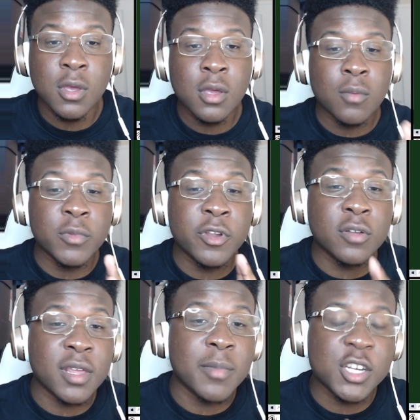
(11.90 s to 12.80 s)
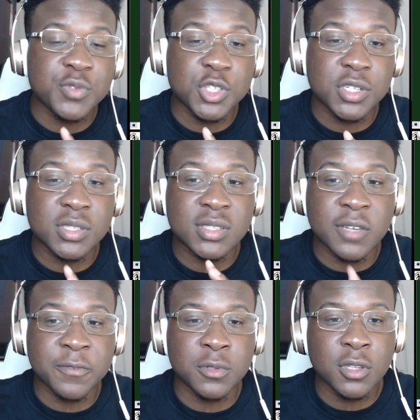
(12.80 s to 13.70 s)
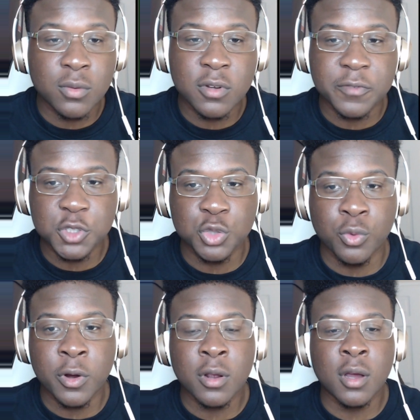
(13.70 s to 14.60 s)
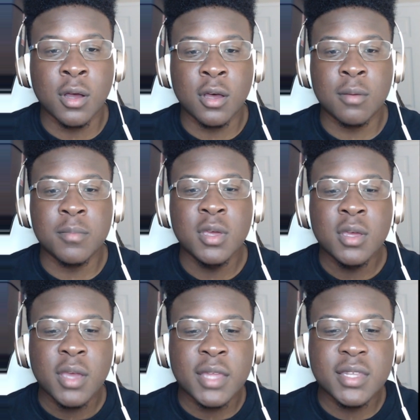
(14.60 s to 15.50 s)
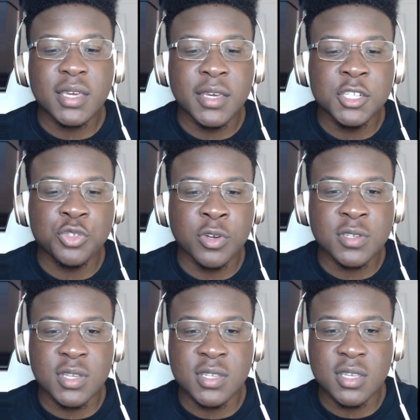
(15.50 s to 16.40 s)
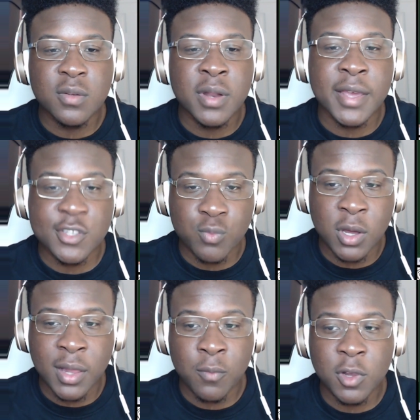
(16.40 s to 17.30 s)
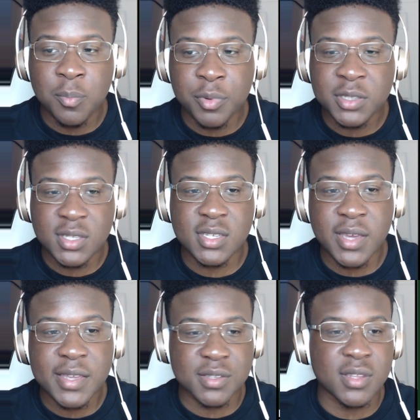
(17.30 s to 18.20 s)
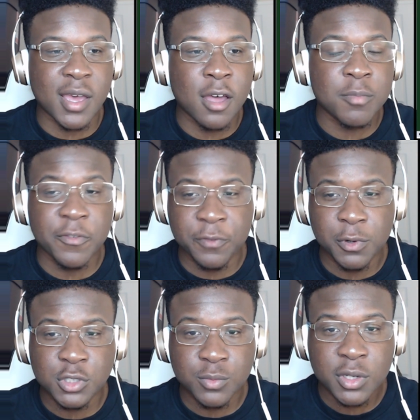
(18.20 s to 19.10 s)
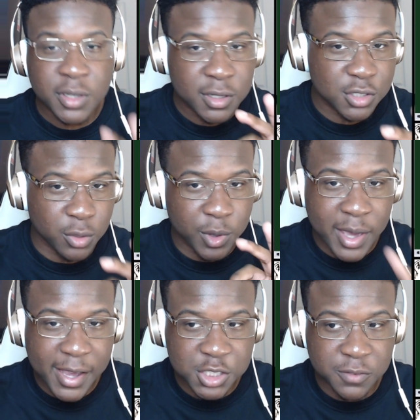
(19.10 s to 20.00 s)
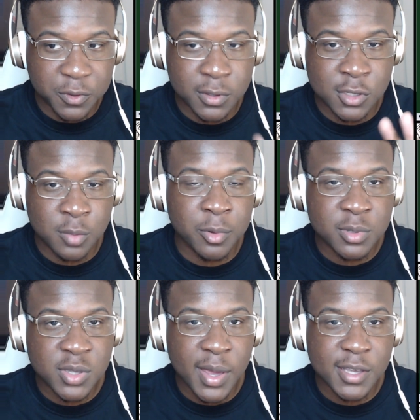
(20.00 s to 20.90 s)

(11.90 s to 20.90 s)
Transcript: we know that Majin Vegeta is definitely a unit for sure. And that Kid Trunks is a unit as well. I will break these guys down, but first I want to get into the reaction for the super attacks,